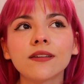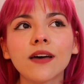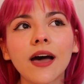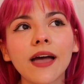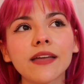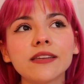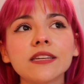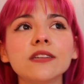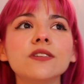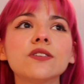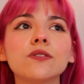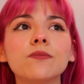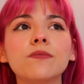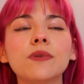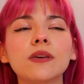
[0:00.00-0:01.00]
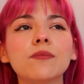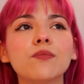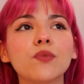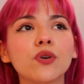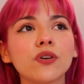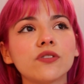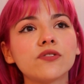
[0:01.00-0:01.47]
I tend to be
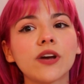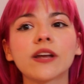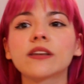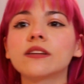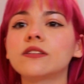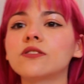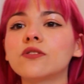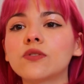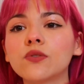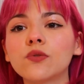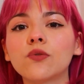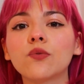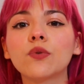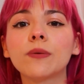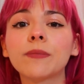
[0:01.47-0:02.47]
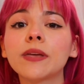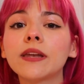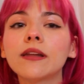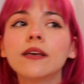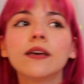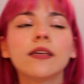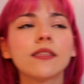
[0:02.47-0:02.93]
more attracted to
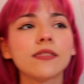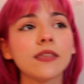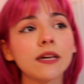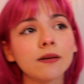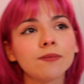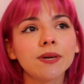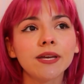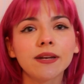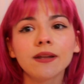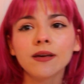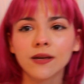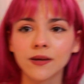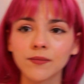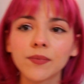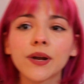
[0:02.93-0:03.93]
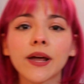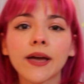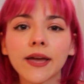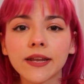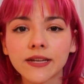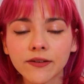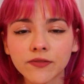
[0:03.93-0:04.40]
women than men, but
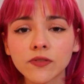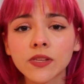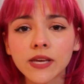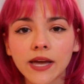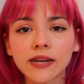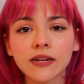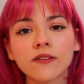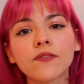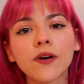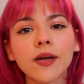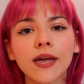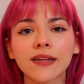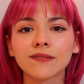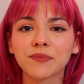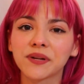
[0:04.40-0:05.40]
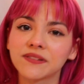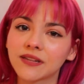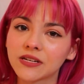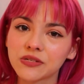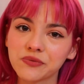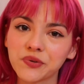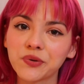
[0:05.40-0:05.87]
I definitely identify as
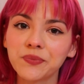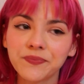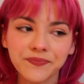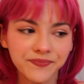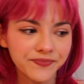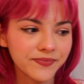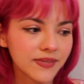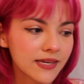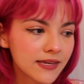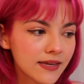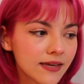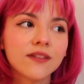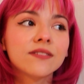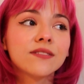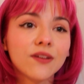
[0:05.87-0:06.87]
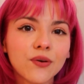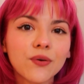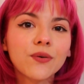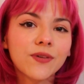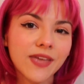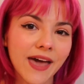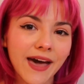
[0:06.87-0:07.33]
bisexual.
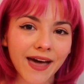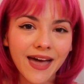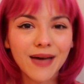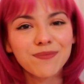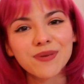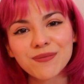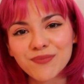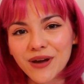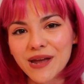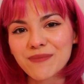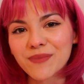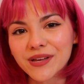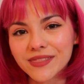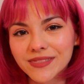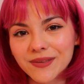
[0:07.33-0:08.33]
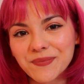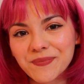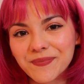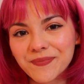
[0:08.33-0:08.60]
So yeah, happy Pride Month.